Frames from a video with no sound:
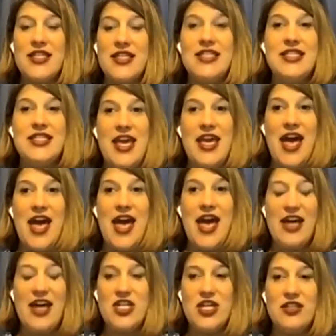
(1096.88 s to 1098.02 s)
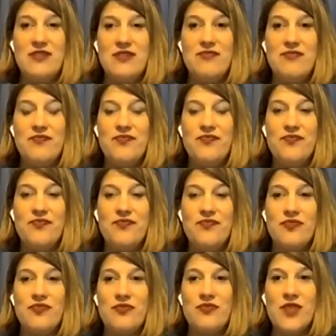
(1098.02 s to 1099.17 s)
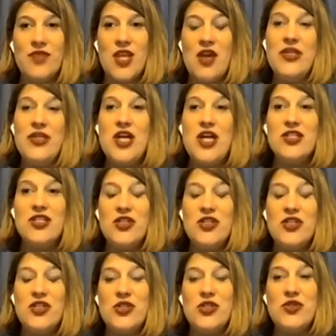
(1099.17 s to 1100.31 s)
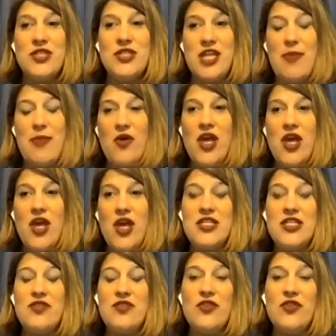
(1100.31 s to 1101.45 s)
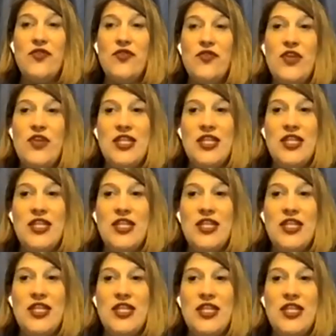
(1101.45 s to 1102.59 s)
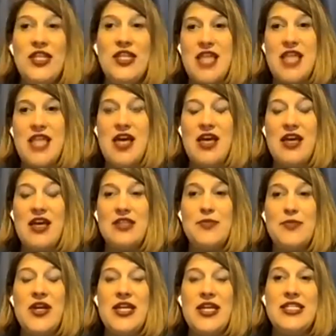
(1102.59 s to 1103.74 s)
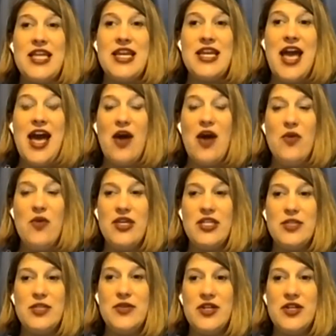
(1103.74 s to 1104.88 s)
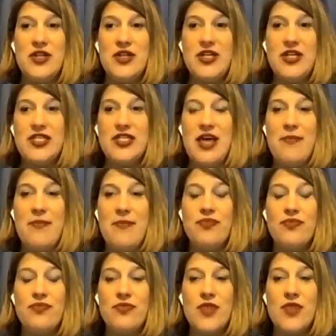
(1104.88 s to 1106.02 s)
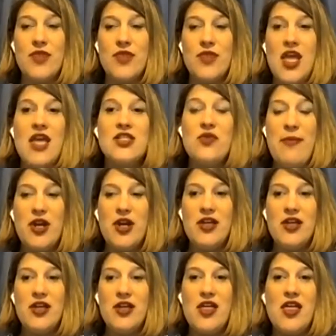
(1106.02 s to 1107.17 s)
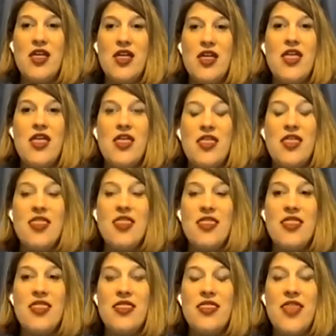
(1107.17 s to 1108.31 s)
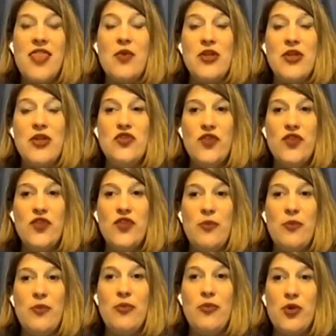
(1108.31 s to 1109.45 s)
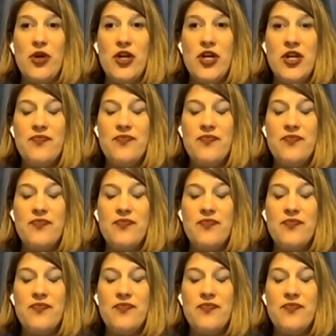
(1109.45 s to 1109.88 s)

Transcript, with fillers: to take action. We talked on Tuesday about different feelings that we experience that experience and how we experience them. So remember that when you feel bored,